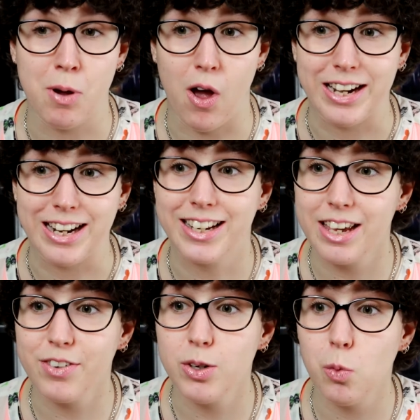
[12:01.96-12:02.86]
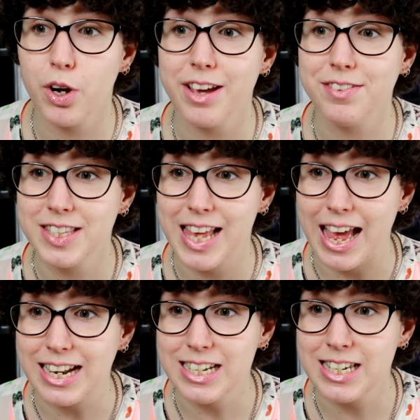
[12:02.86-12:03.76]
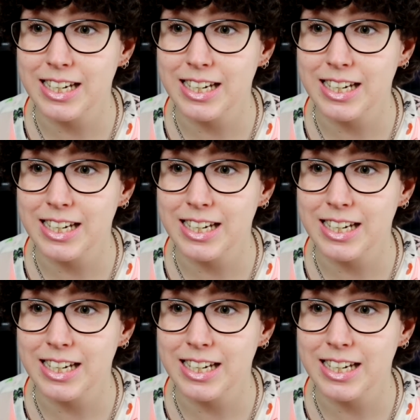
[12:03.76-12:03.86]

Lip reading: mine. And given what I've said